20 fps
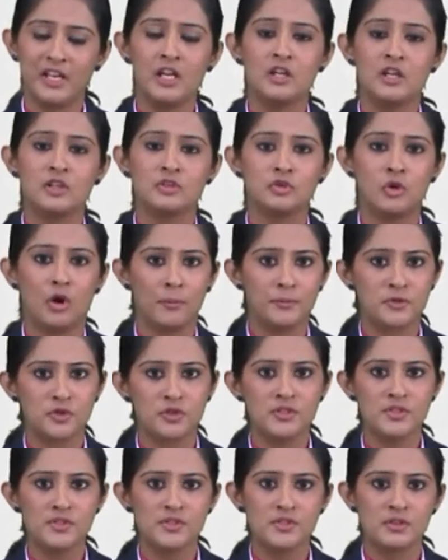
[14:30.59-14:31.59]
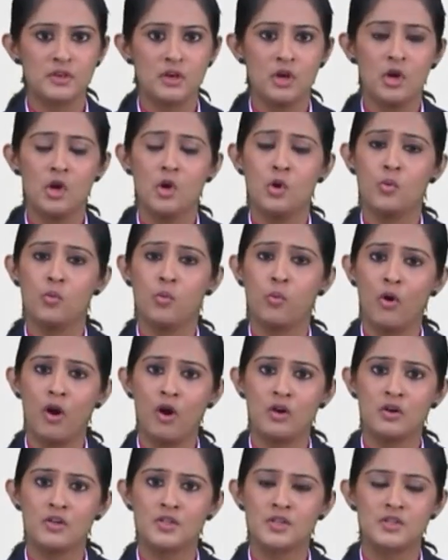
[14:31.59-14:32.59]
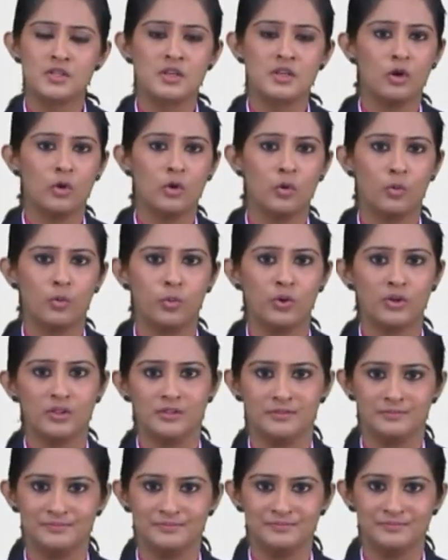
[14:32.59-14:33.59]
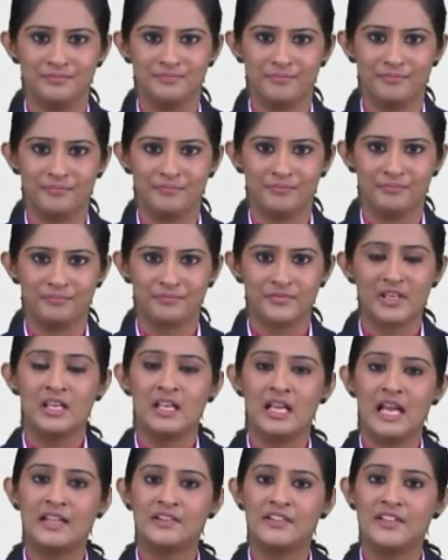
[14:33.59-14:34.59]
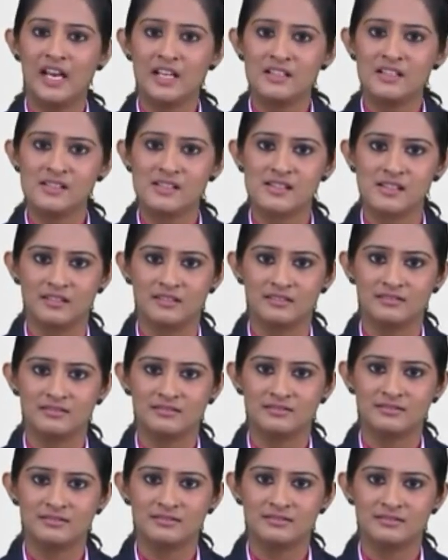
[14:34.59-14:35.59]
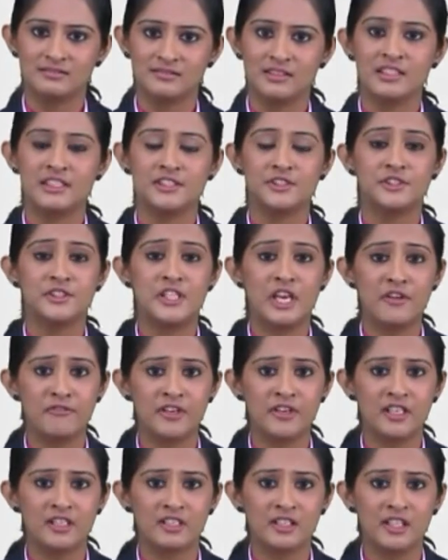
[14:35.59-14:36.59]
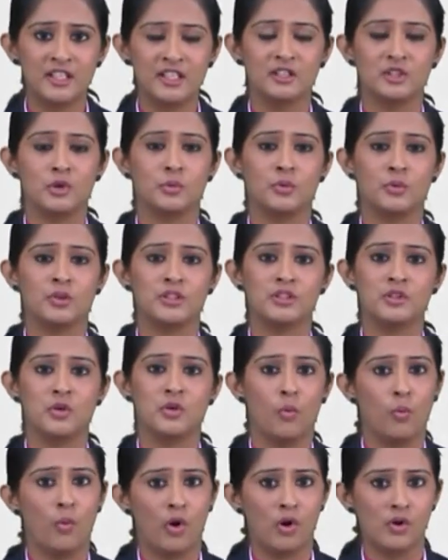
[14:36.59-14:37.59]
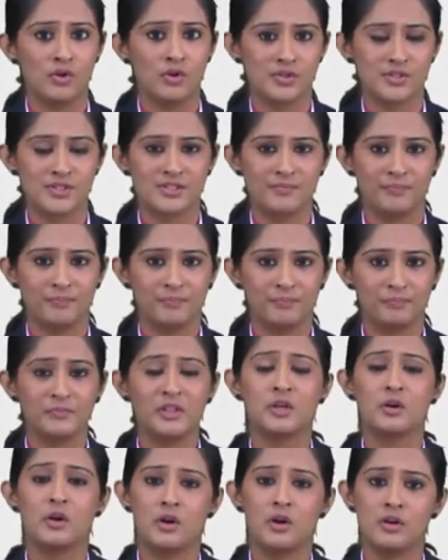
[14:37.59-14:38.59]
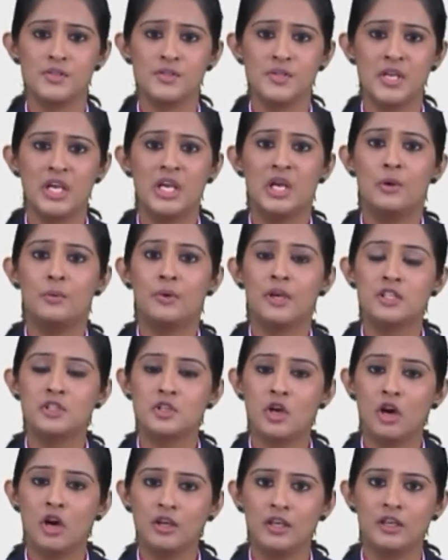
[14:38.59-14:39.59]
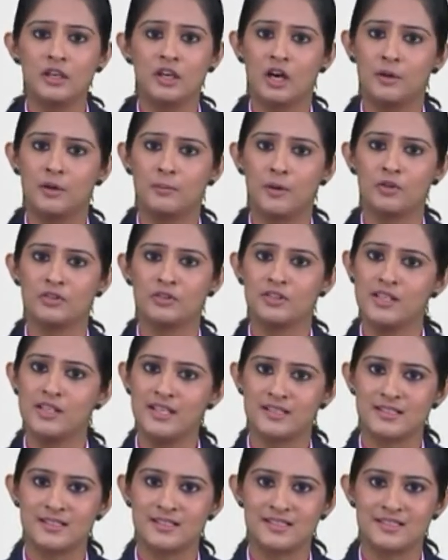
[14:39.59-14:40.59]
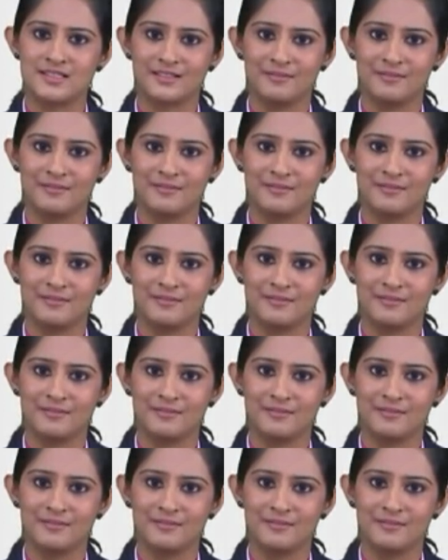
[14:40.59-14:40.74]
The options was, were. And the answer, definitely the word was, because we are talking about the list.